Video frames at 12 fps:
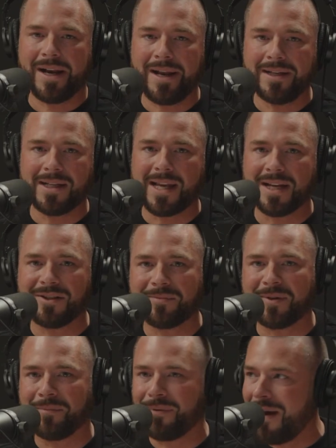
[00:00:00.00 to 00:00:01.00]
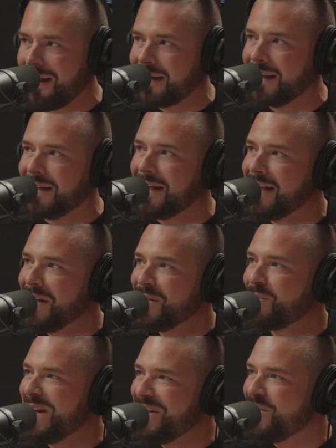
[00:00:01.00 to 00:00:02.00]
to catch up to Brian.
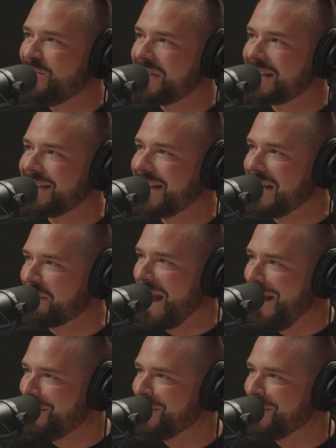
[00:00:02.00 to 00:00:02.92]
When do you sleep? How do you